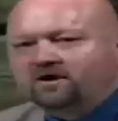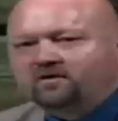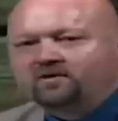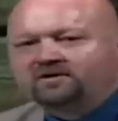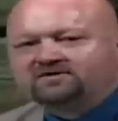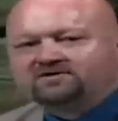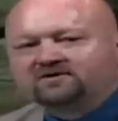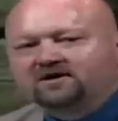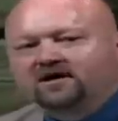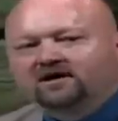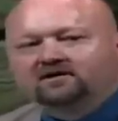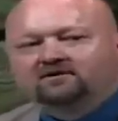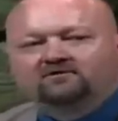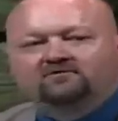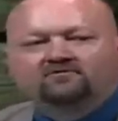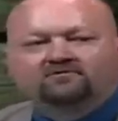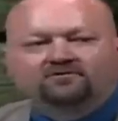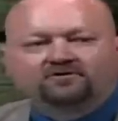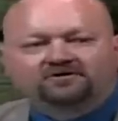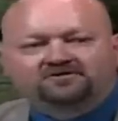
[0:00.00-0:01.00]
I went to the
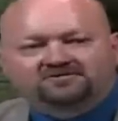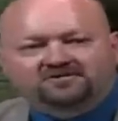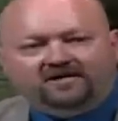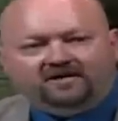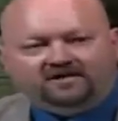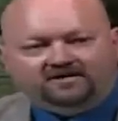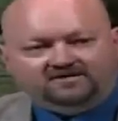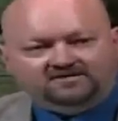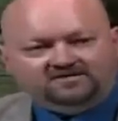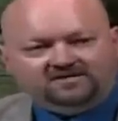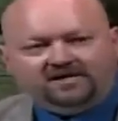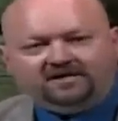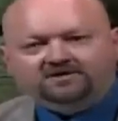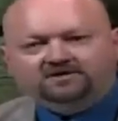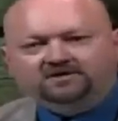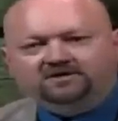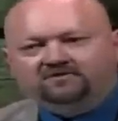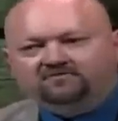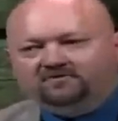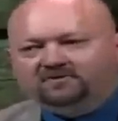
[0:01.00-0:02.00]
132nd
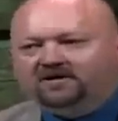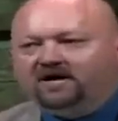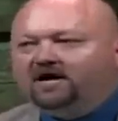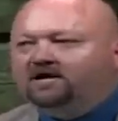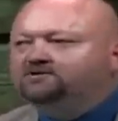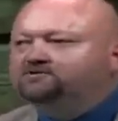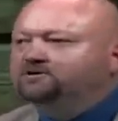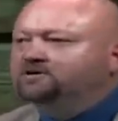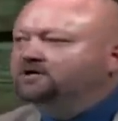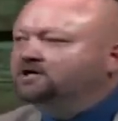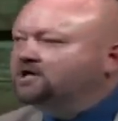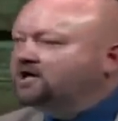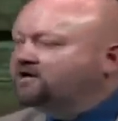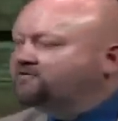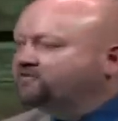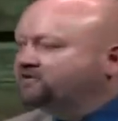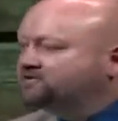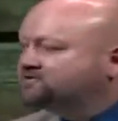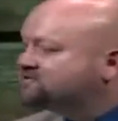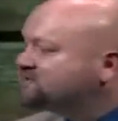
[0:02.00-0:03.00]
section of the Doctrine and
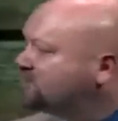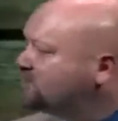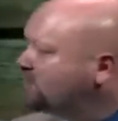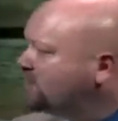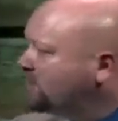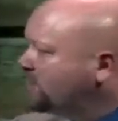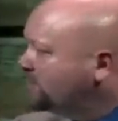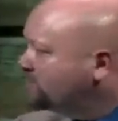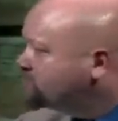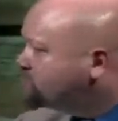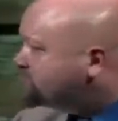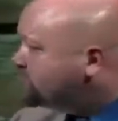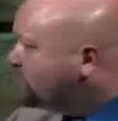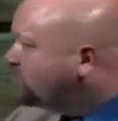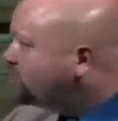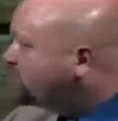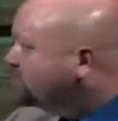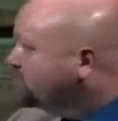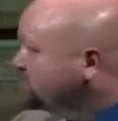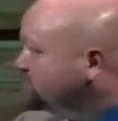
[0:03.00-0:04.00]
Covenants and
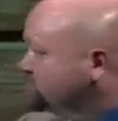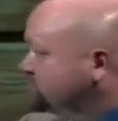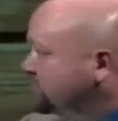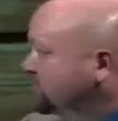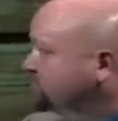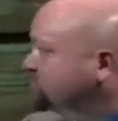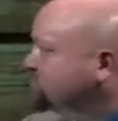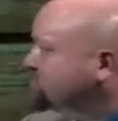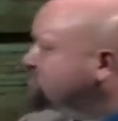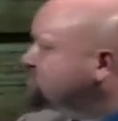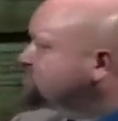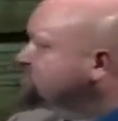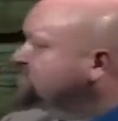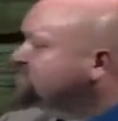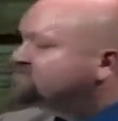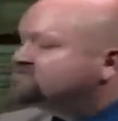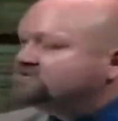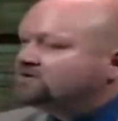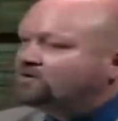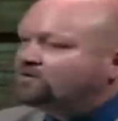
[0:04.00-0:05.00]
showed him in Joseph
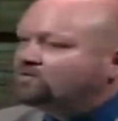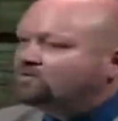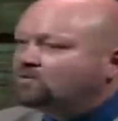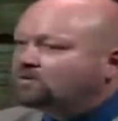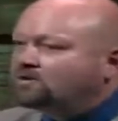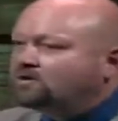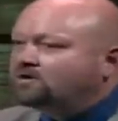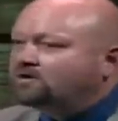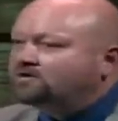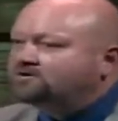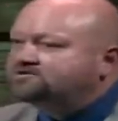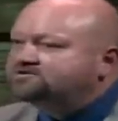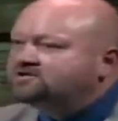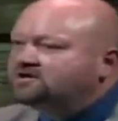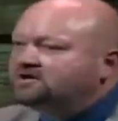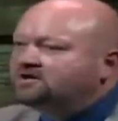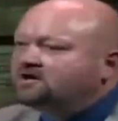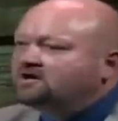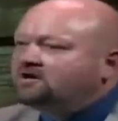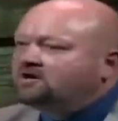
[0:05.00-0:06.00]
Smith's own words
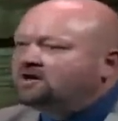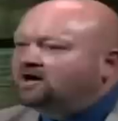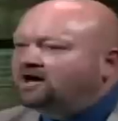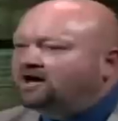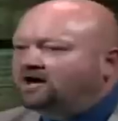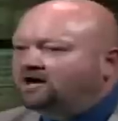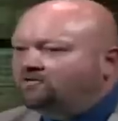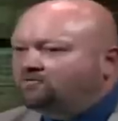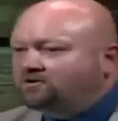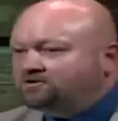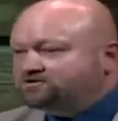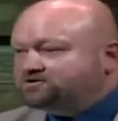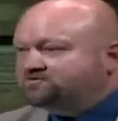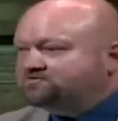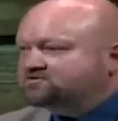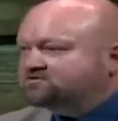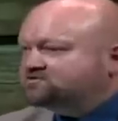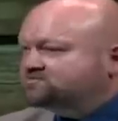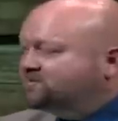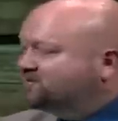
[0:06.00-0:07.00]
what
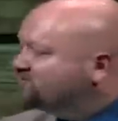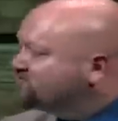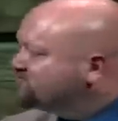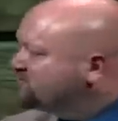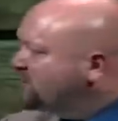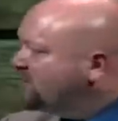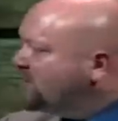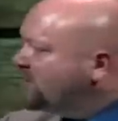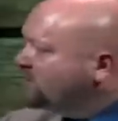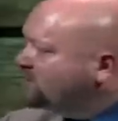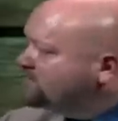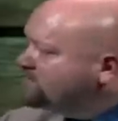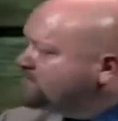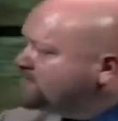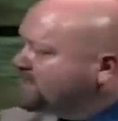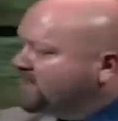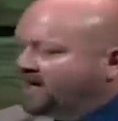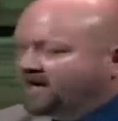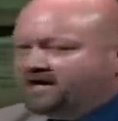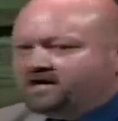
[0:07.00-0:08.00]
Joseph Smith taught.
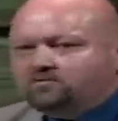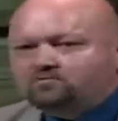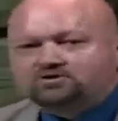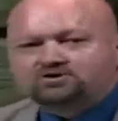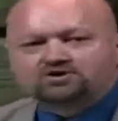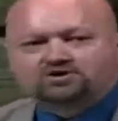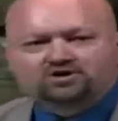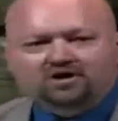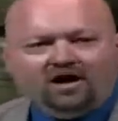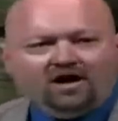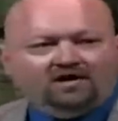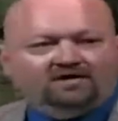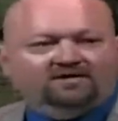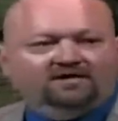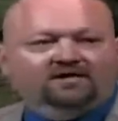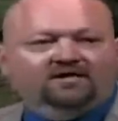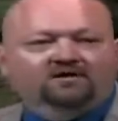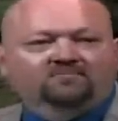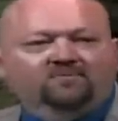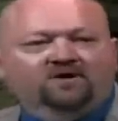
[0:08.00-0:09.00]
And he was shocked
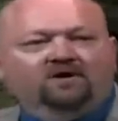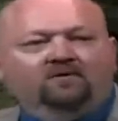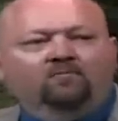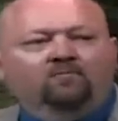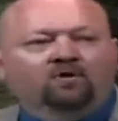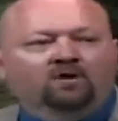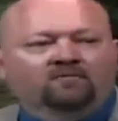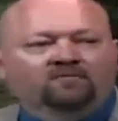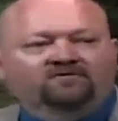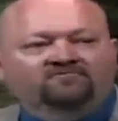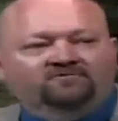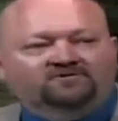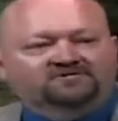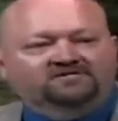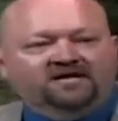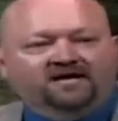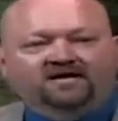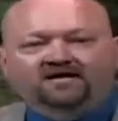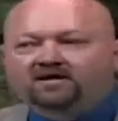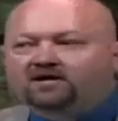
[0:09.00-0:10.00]
that he had been a Mormon for
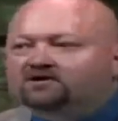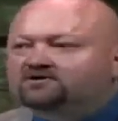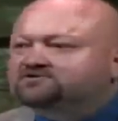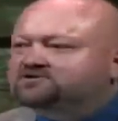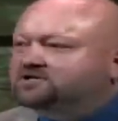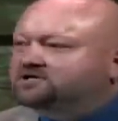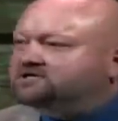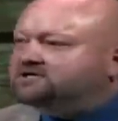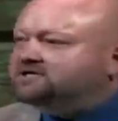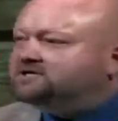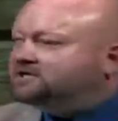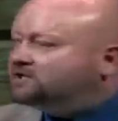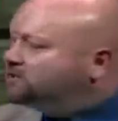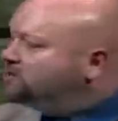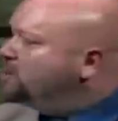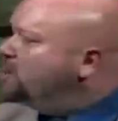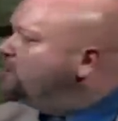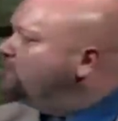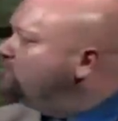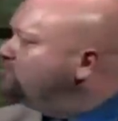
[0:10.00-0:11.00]
10 years and
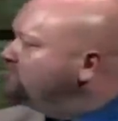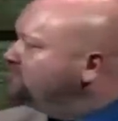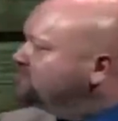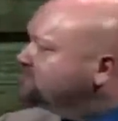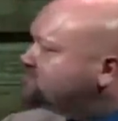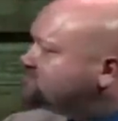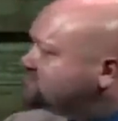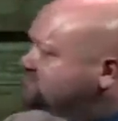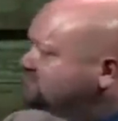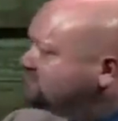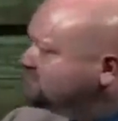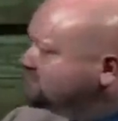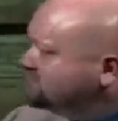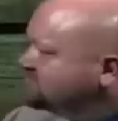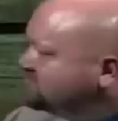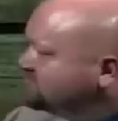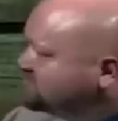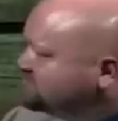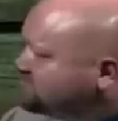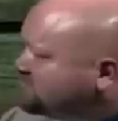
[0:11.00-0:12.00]
didn't know this
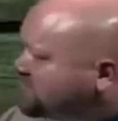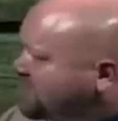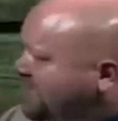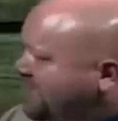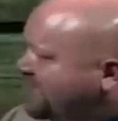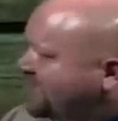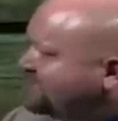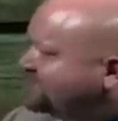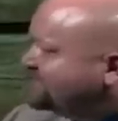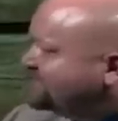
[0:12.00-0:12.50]
key